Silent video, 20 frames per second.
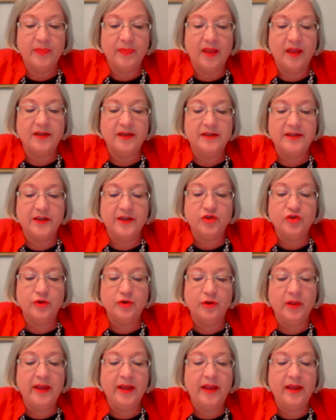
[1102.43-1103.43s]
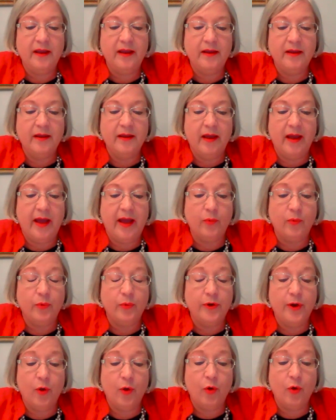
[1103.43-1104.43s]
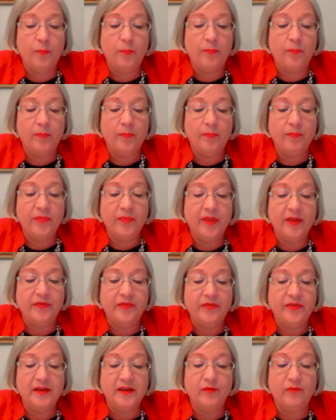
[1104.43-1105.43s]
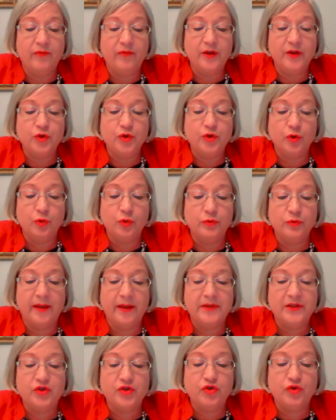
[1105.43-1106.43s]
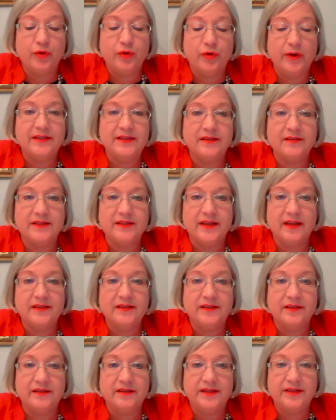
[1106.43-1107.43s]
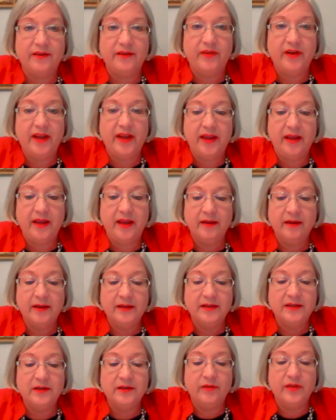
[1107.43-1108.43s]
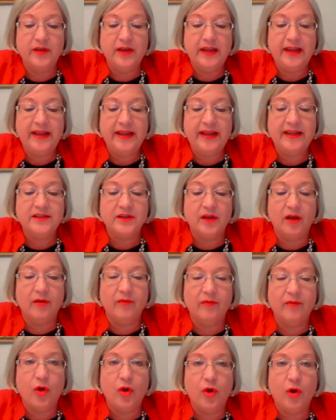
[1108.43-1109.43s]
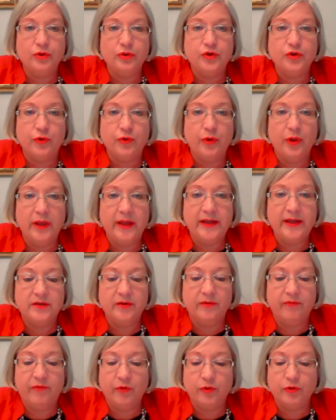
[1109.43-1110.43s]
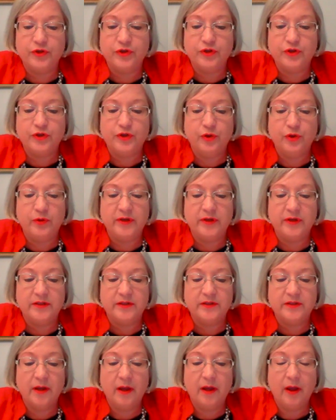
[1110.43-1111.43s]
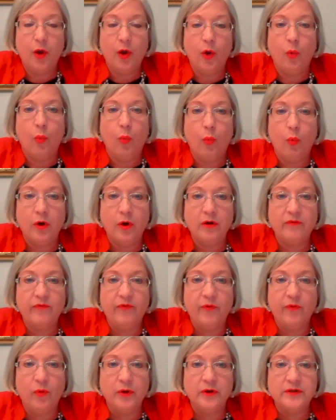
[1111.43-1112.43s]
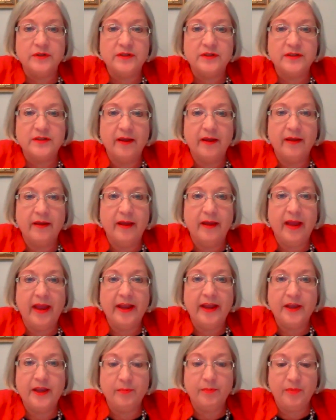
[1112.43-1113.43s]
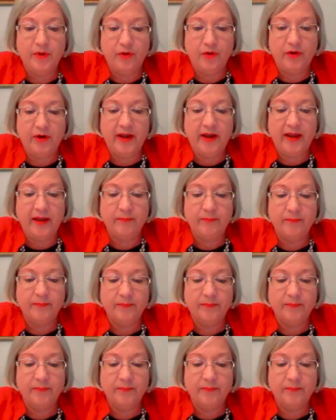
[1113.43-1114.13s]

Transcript: Additionally, I would hope that the individual demonstrates sensitivity to the needs of culturally diverse students, workforce, and community.